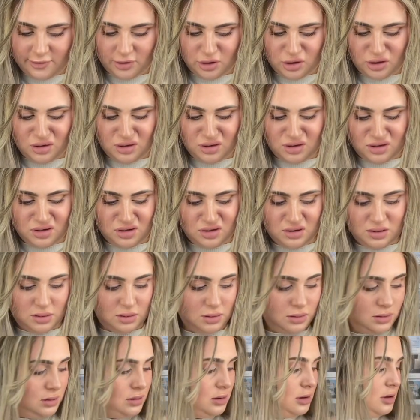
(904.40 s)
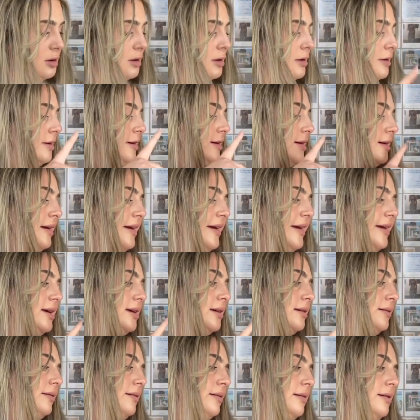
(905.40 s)
7, 8,
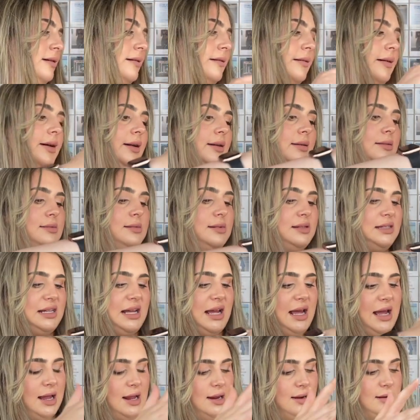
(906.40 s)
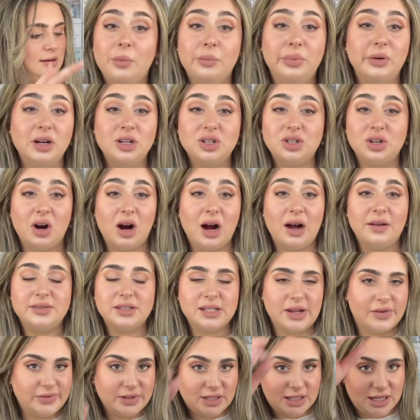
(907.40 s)
9, 10. I'm pretty sure I have
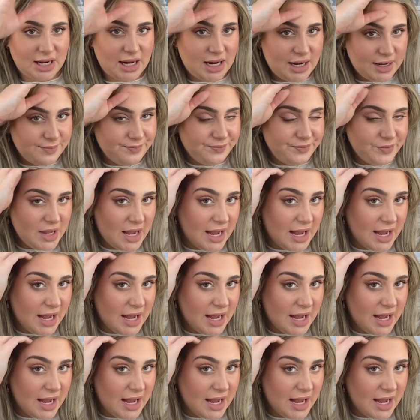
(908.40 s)
17.